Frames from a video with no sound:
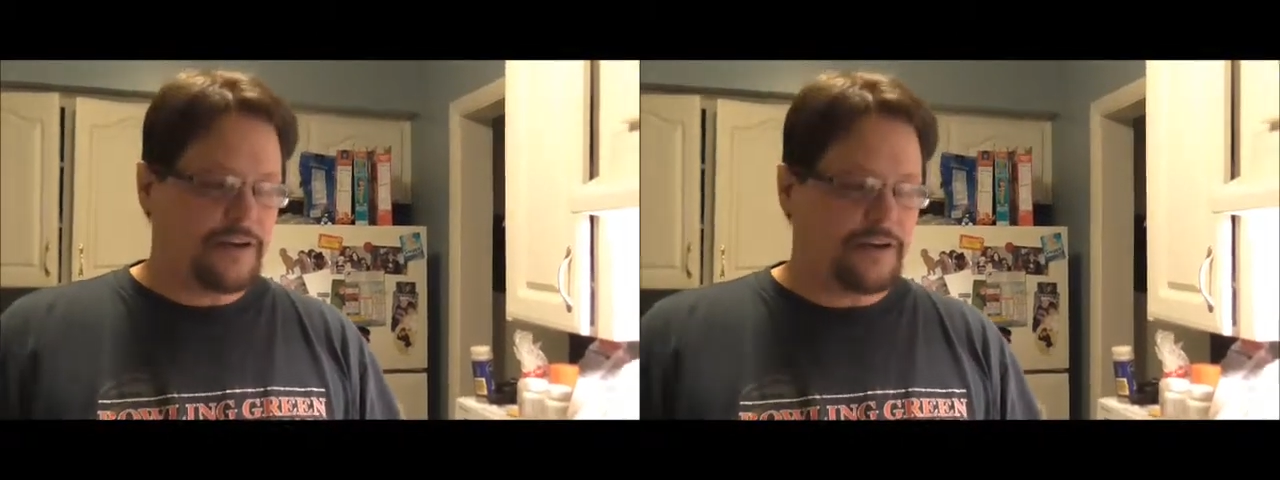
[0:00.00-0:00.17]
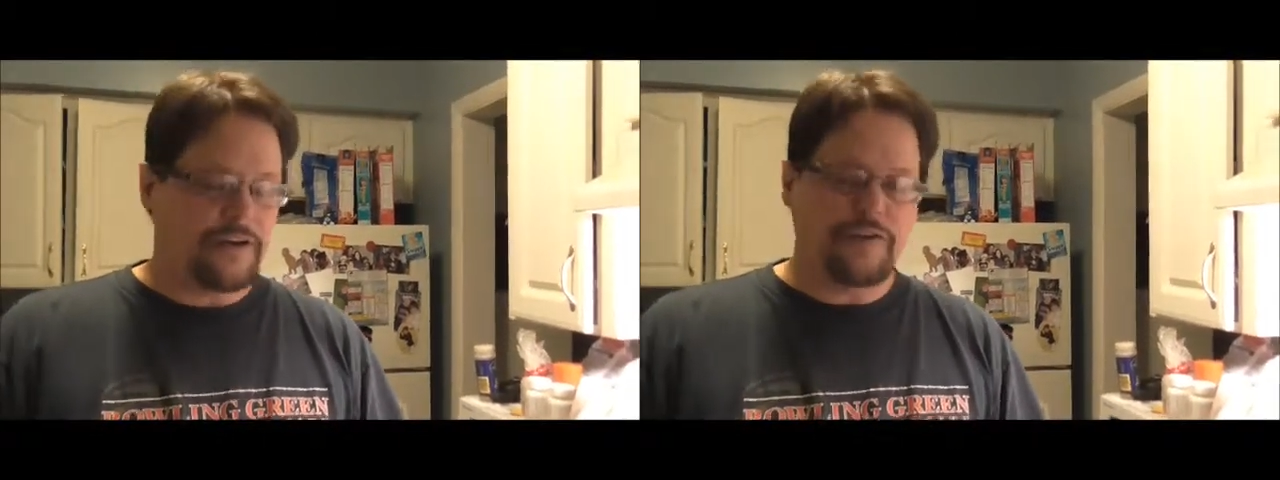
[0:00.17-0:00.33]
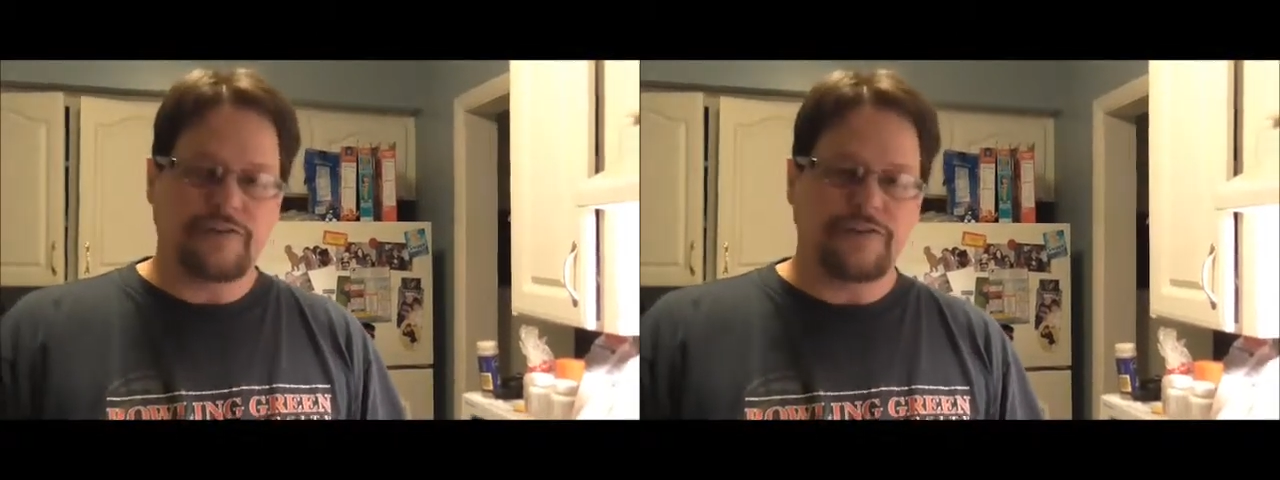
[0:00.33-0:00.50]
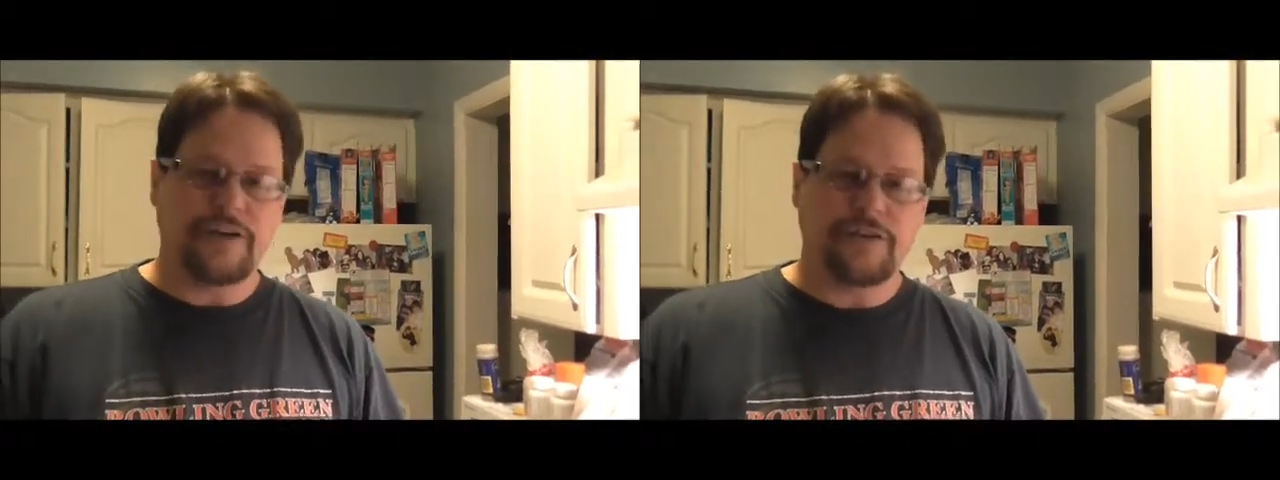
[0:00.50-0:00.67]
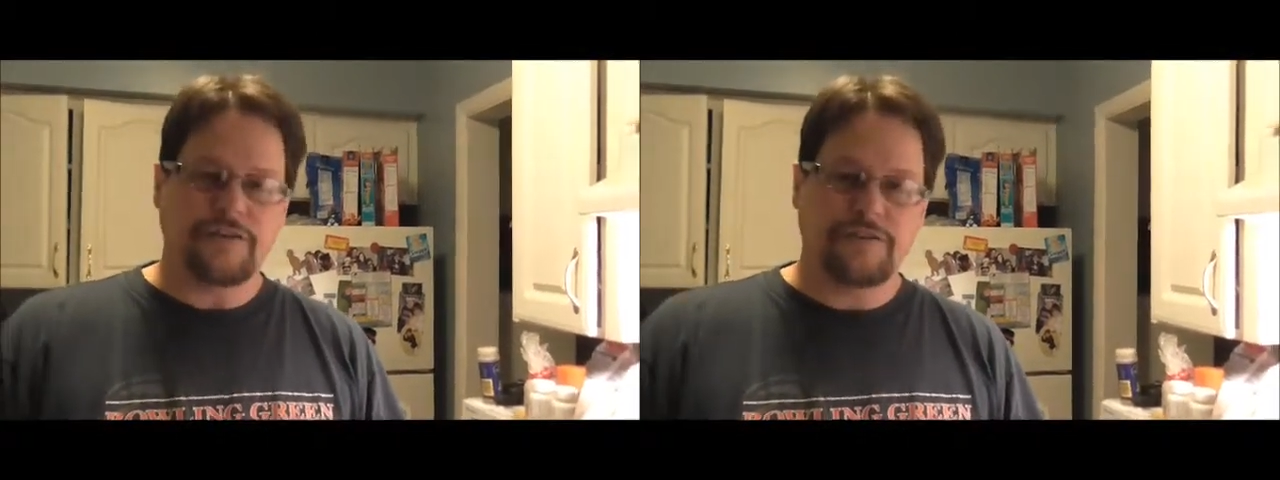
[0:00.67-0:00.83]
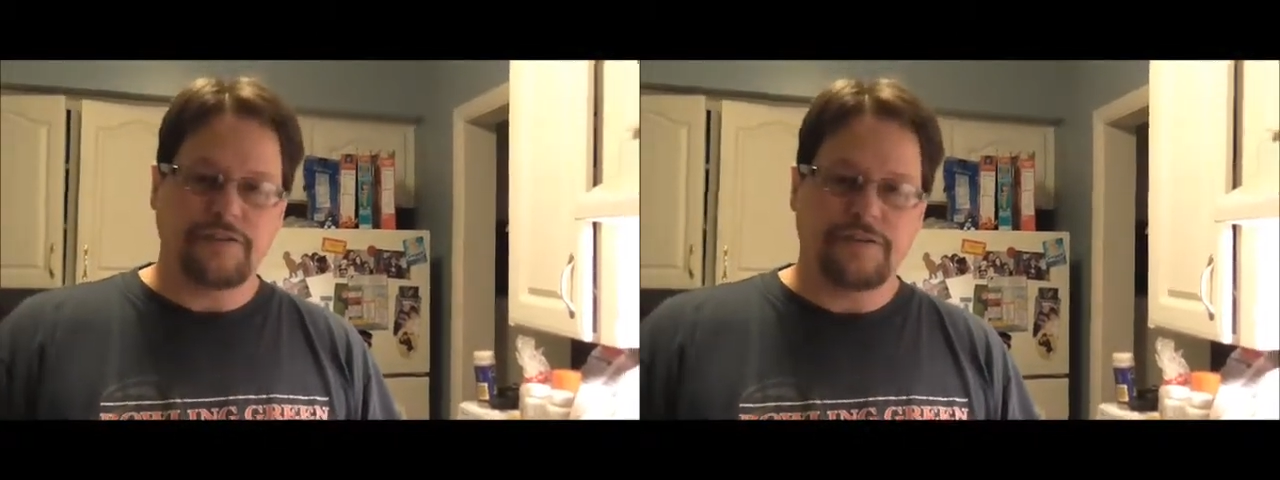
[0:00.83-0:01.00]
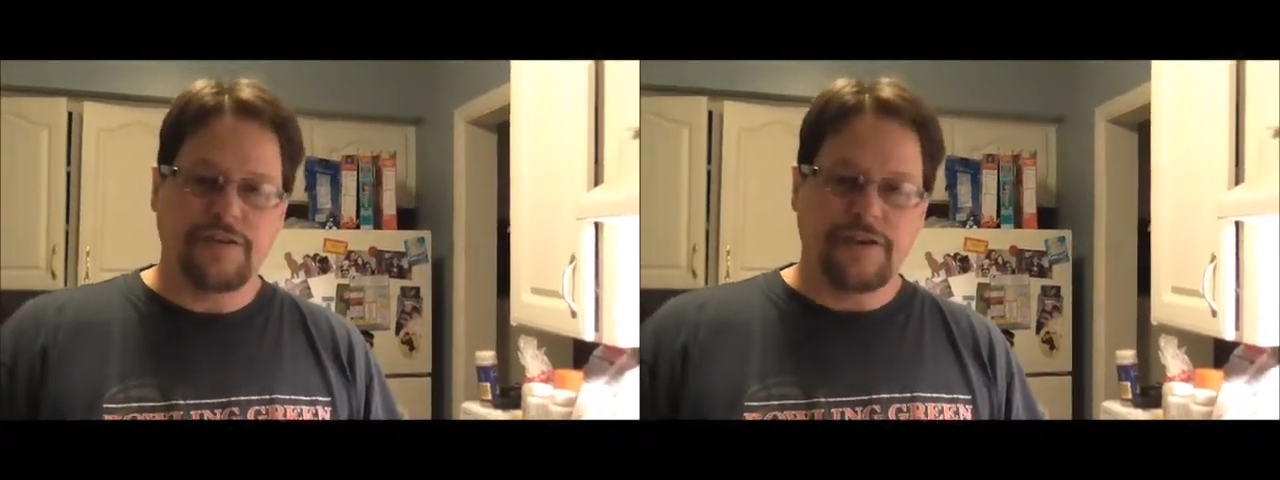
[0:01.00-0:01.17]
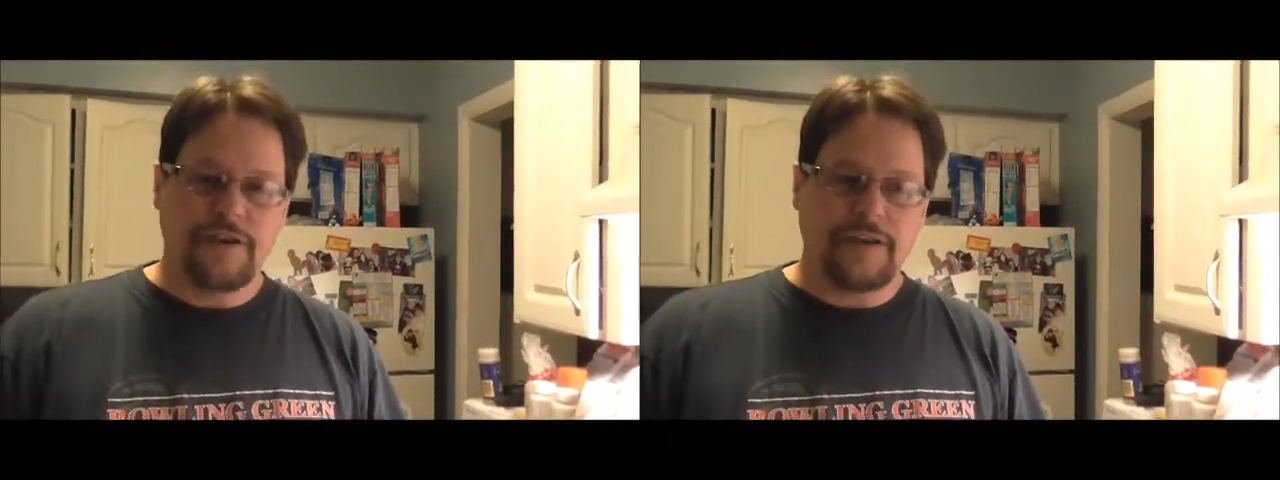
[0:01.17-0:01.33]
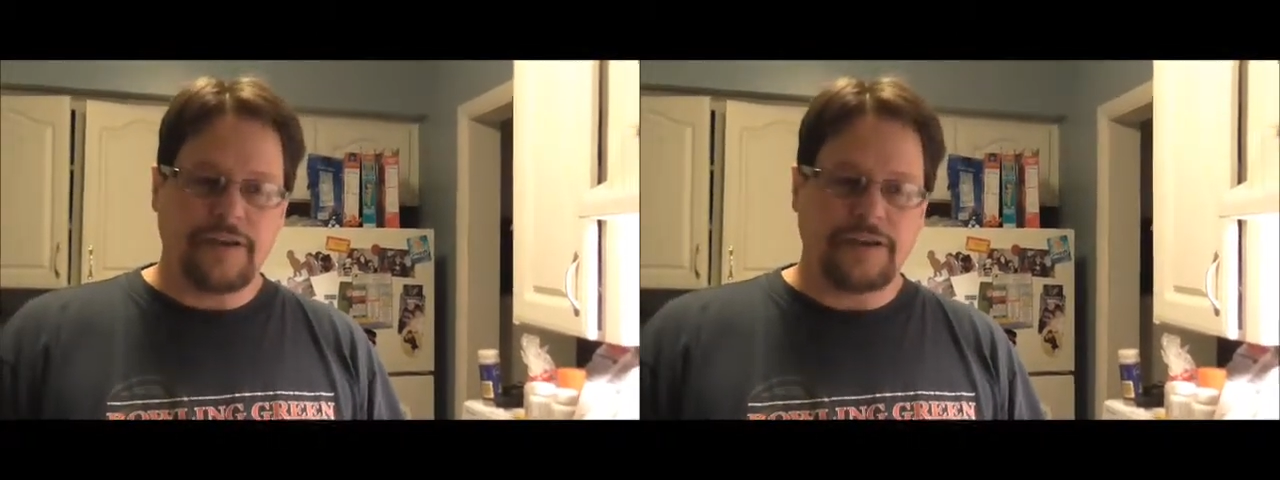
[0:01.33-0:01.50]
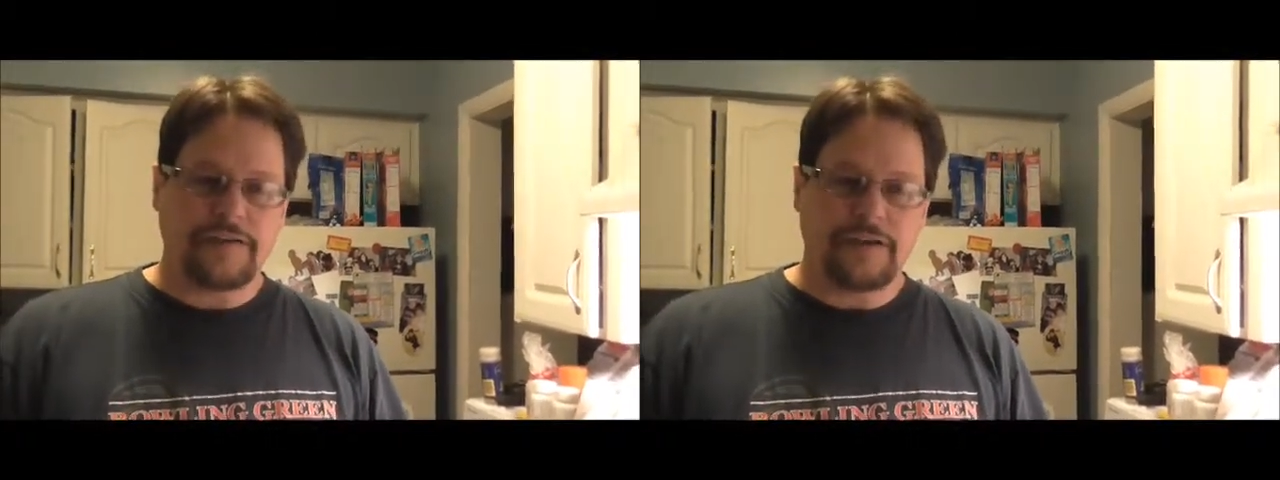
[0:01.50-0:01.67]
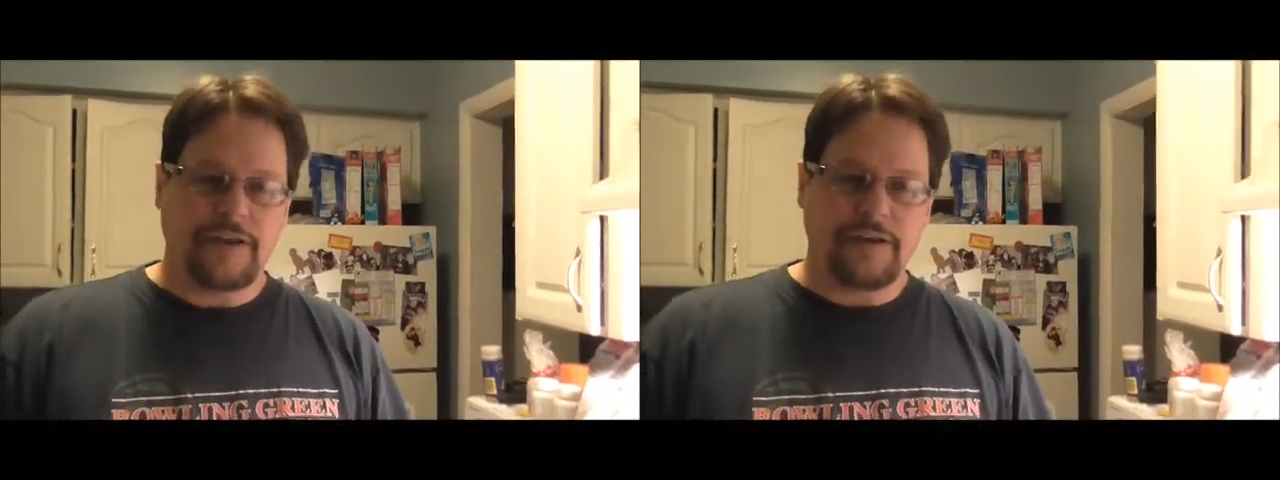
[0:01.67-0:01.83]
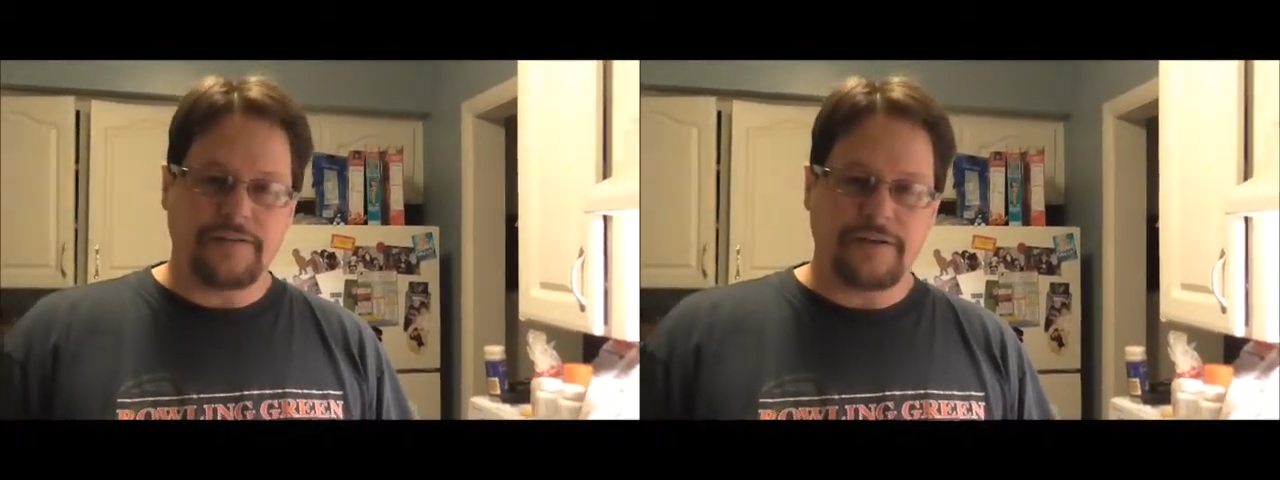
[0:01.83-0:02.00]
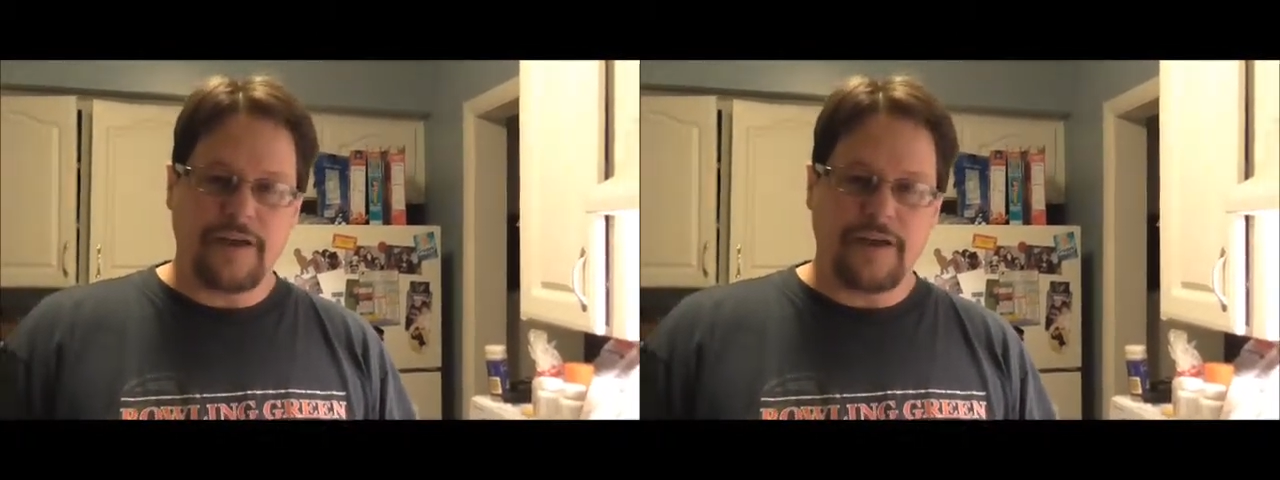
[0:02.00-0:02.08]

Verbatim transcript: Another suggestion is uh,